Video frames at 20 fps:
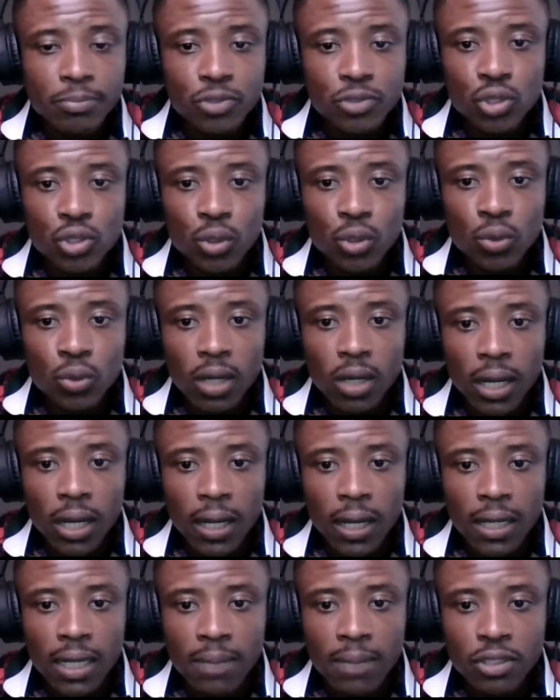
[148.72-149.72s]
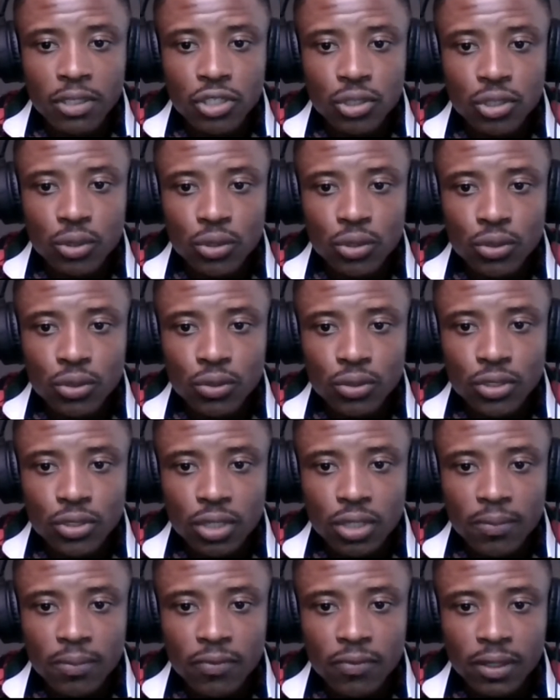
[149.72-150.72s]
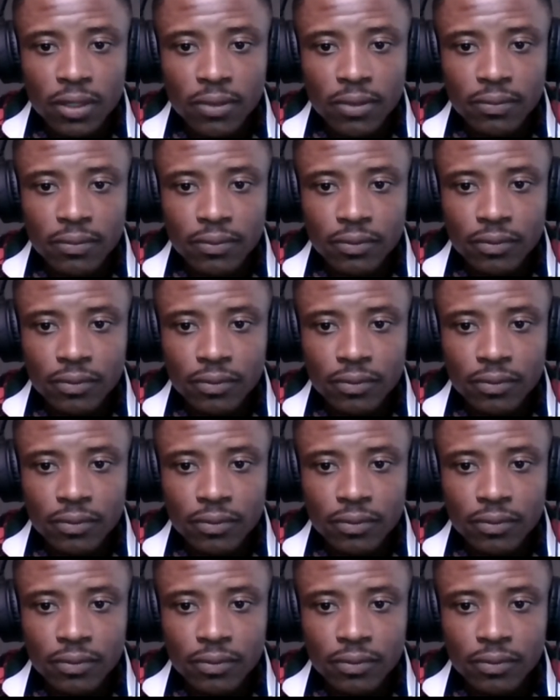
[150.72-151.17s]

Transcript: so uh, let me show you something.